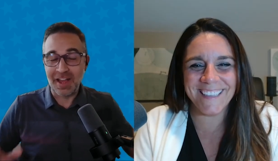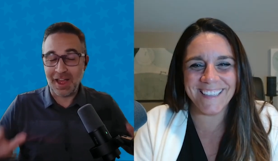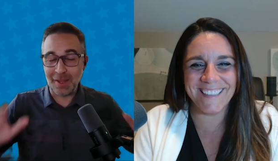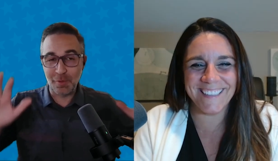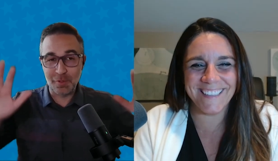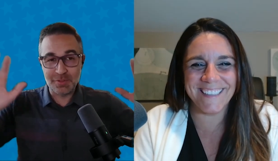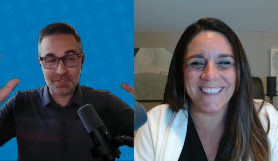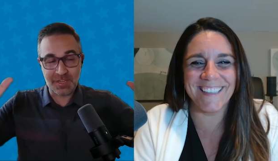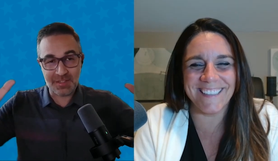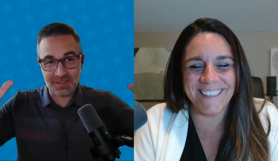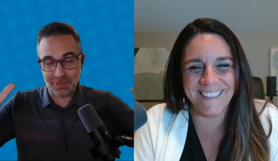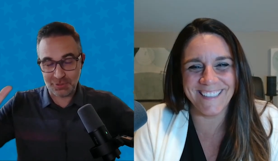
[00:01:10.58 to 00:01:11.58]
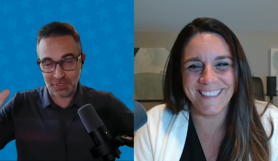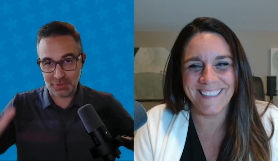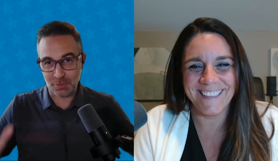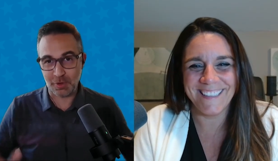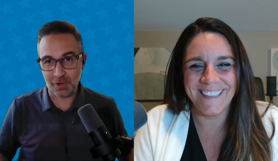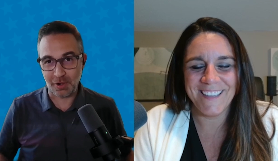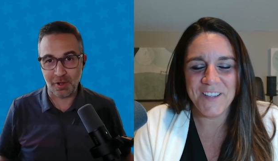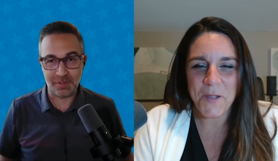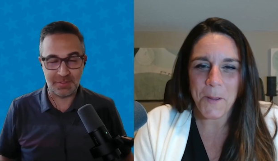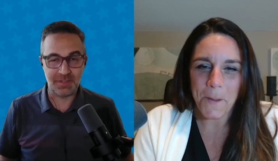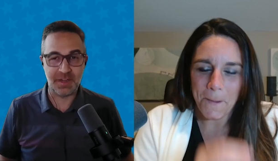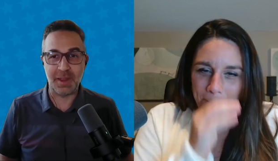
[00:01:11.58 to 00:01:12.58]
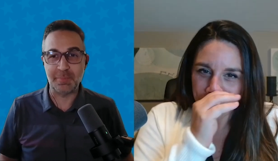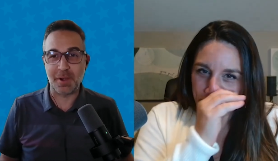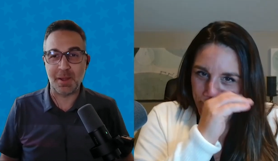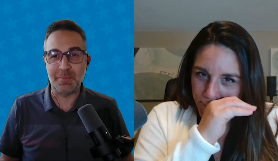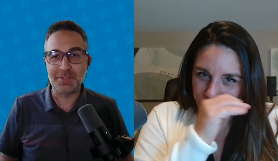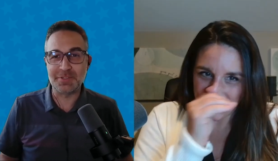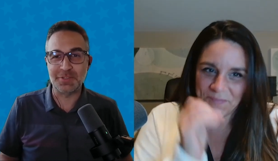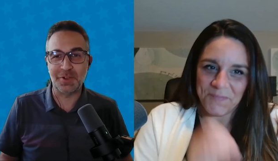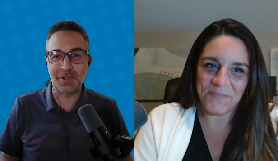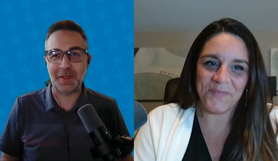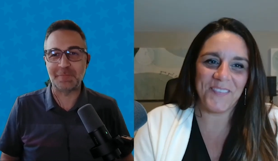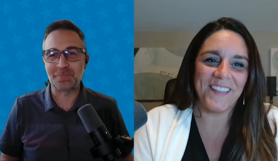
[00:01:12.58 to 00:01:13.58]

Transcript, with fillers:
Speaker 1: I won't say the Dentrix word at all today. I promise. Okay.